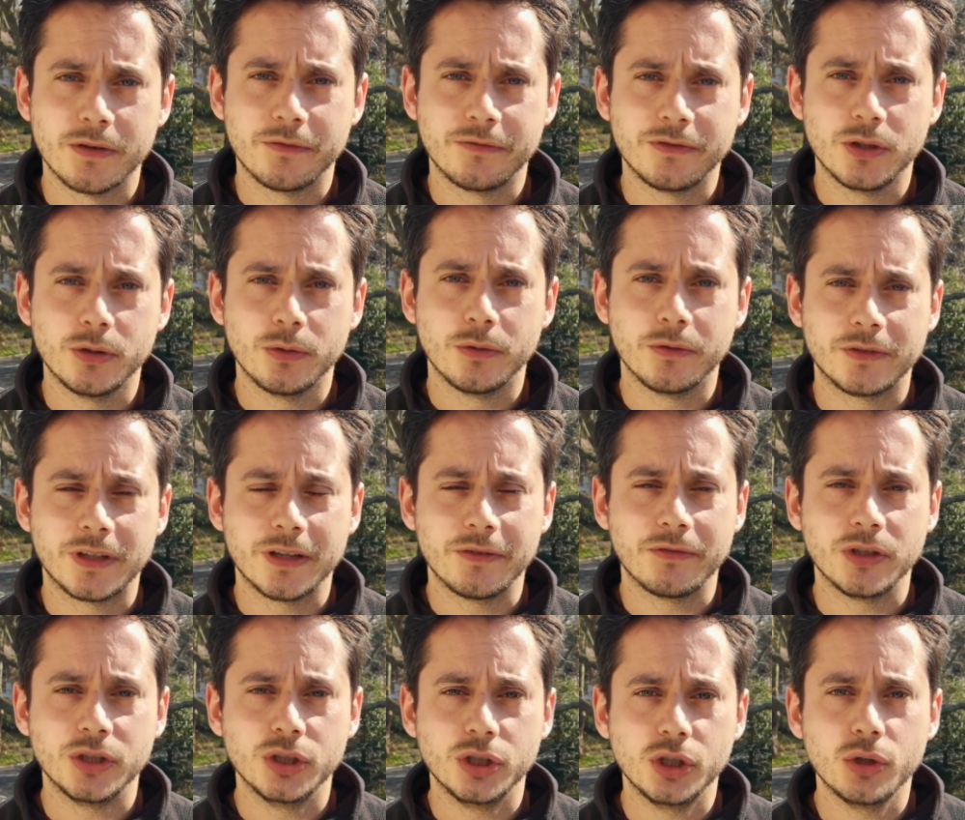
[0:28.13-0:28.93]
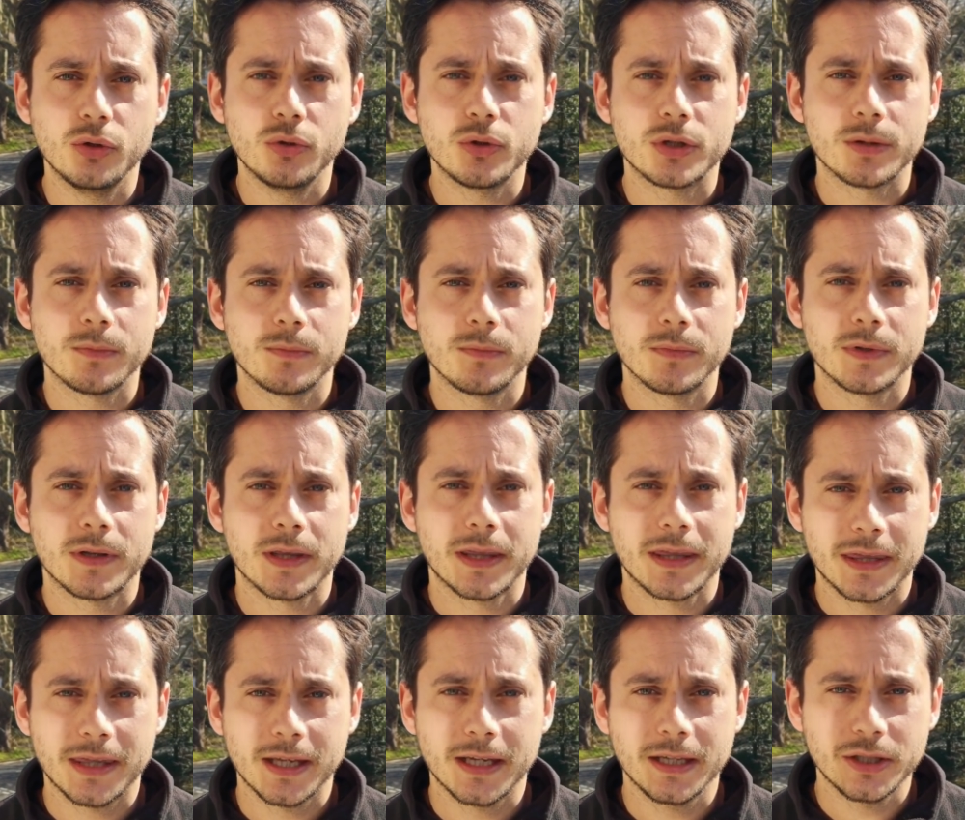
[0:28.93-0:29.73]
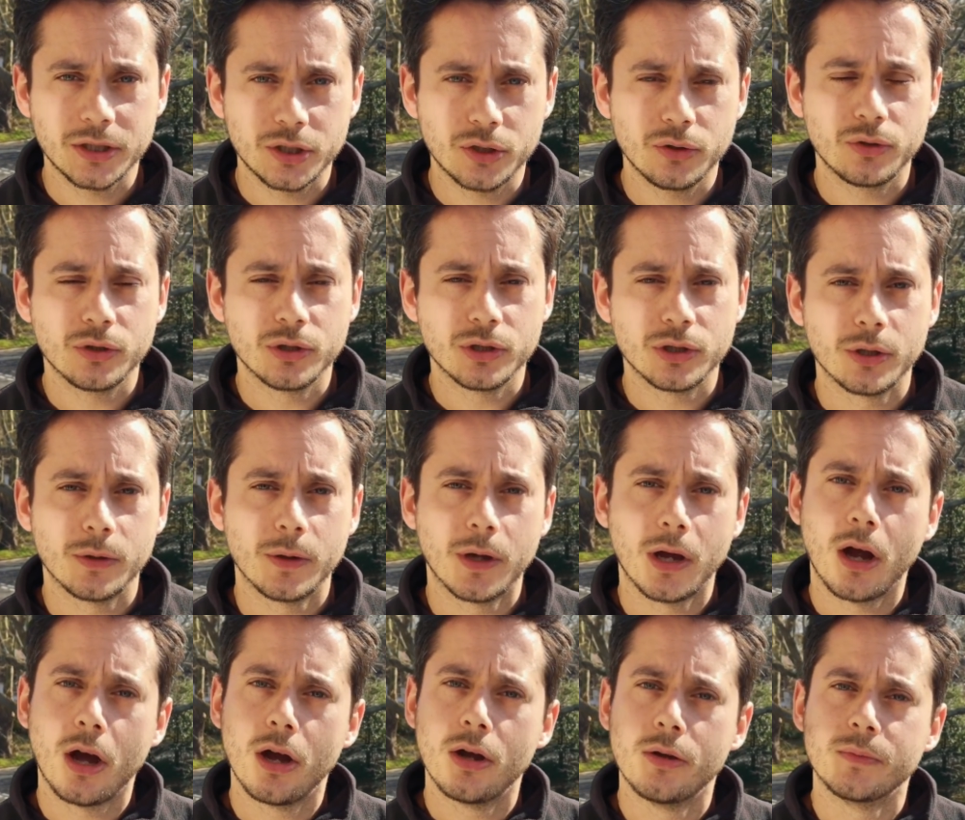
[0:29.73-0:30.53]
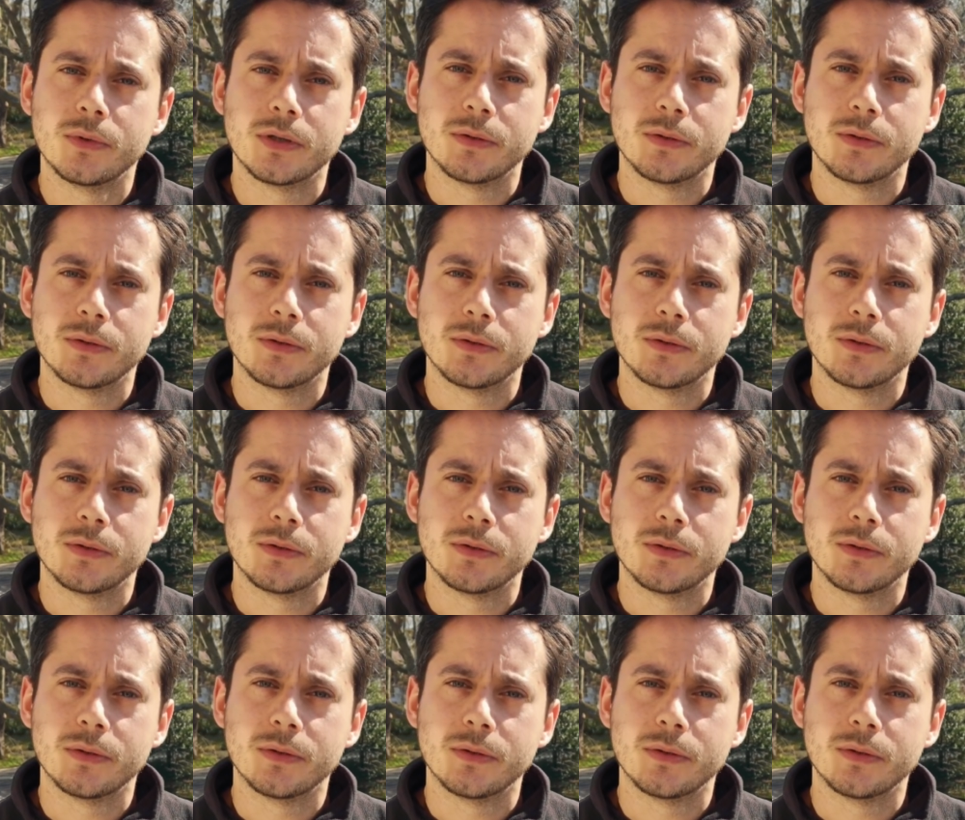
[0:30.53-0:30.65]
a view of giving you some things you can do at home,